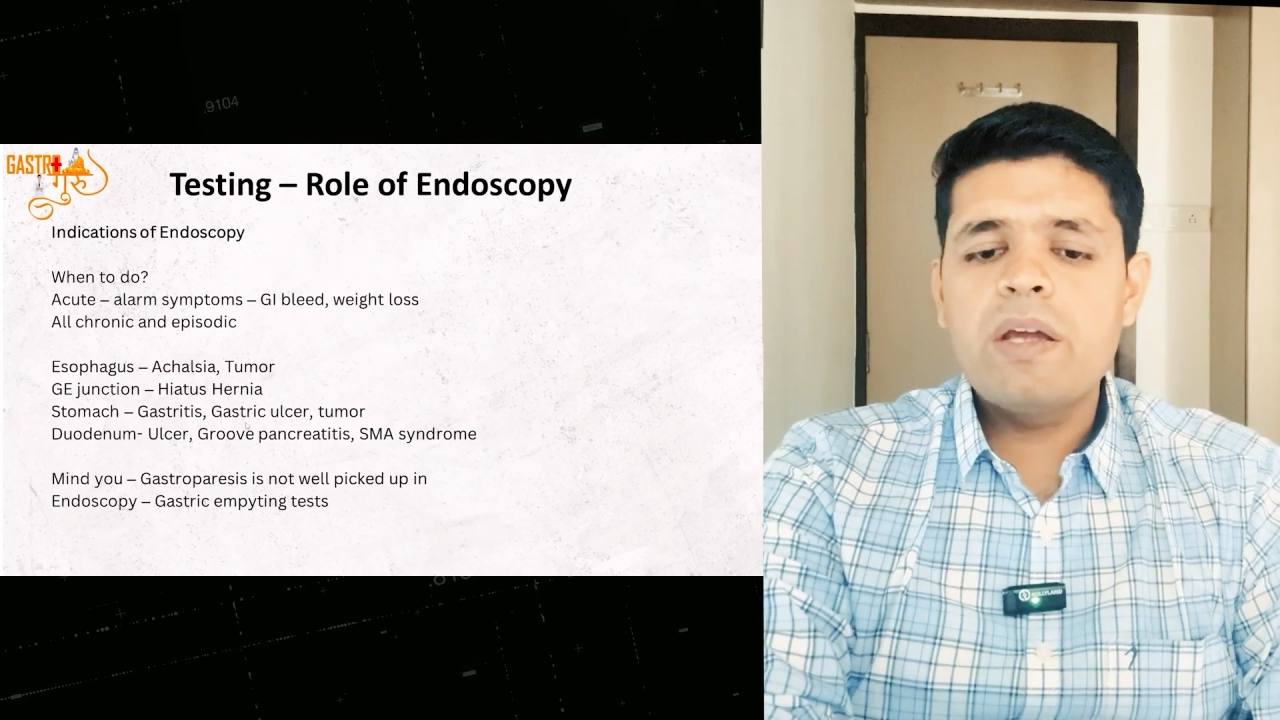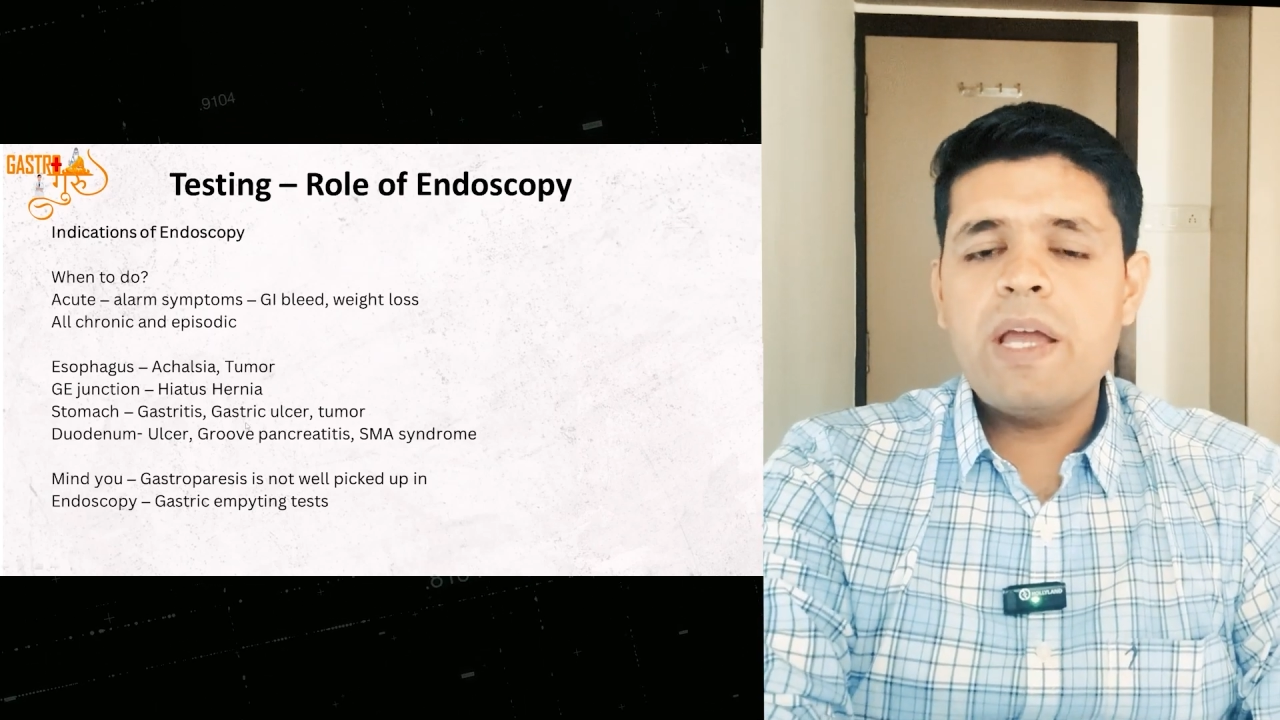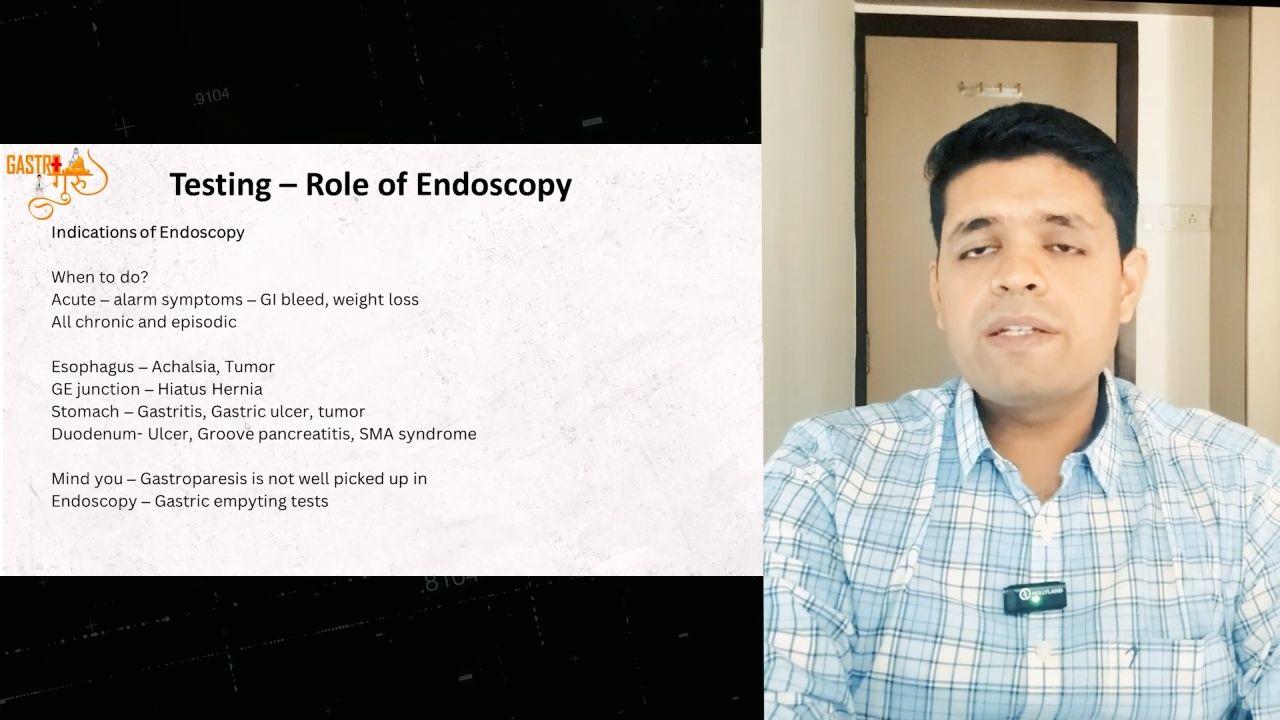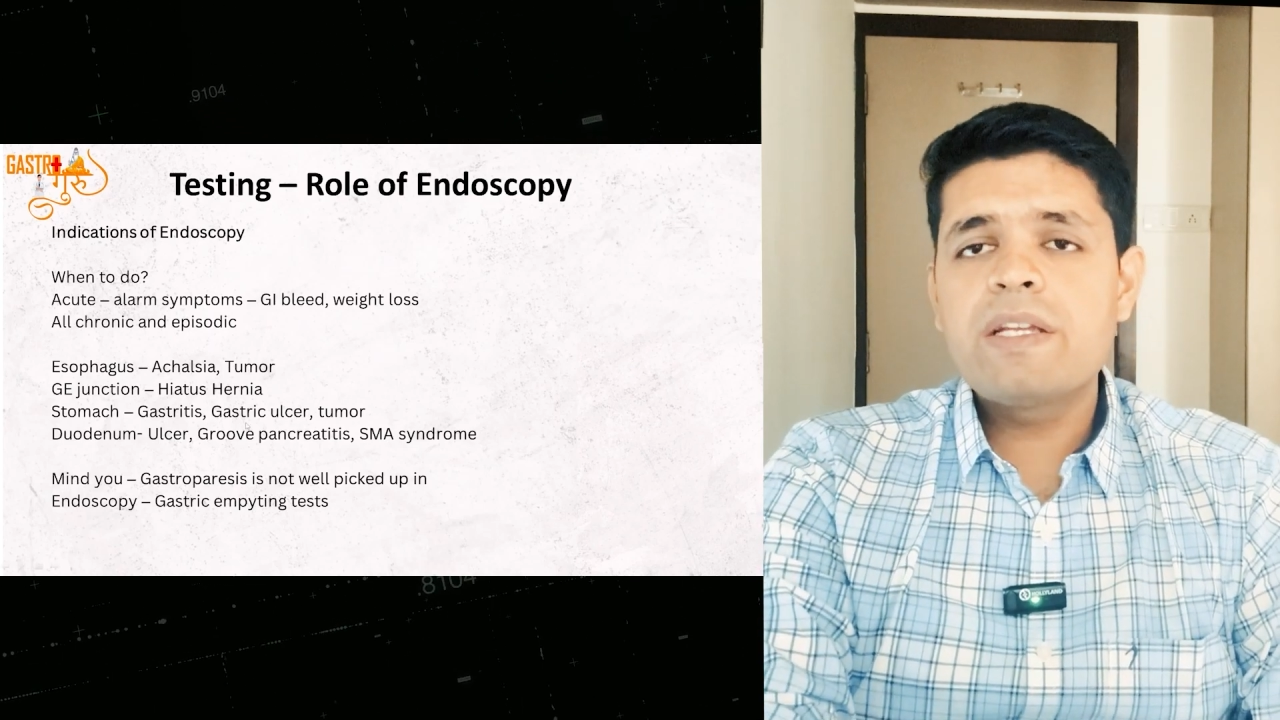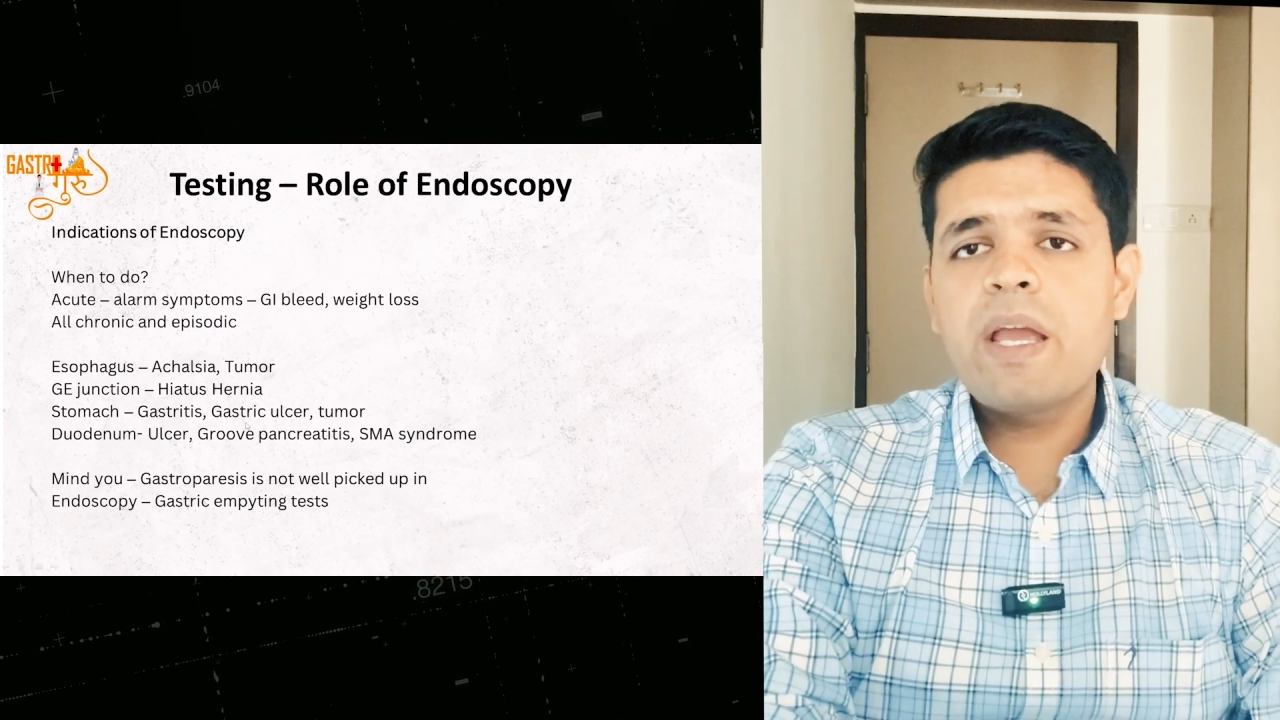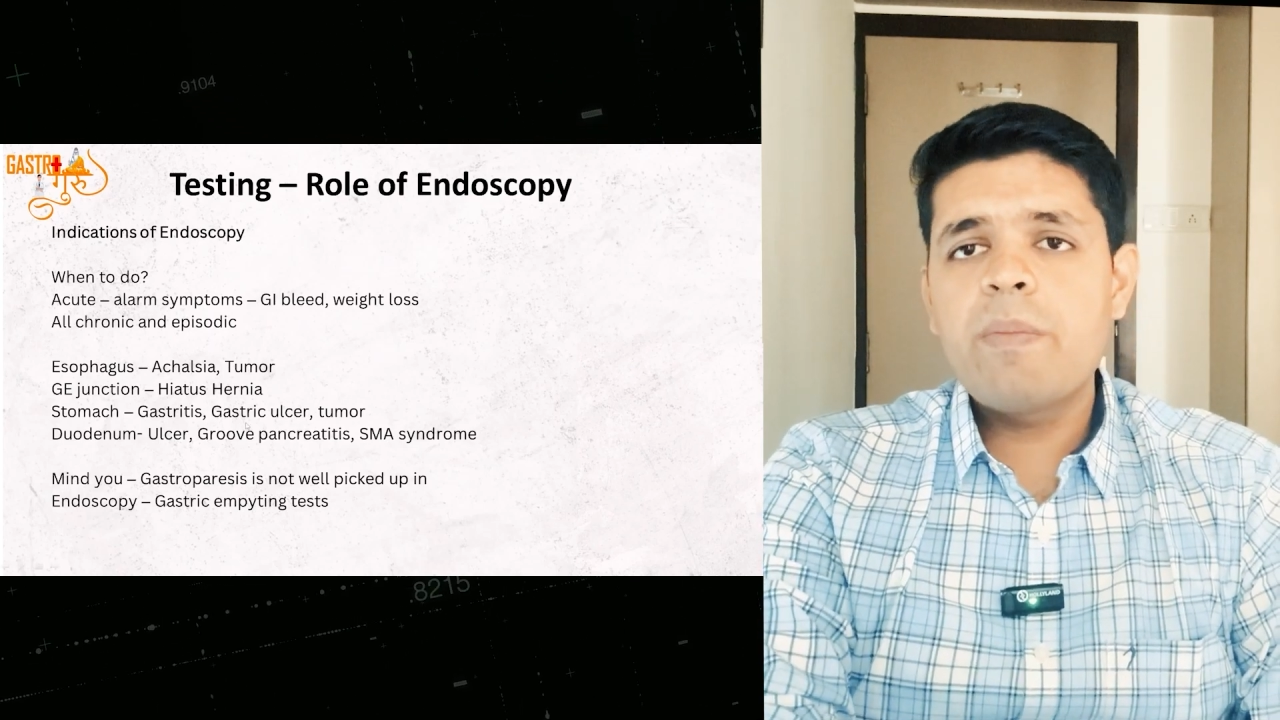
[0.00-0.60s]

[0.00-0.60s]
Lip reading: gastric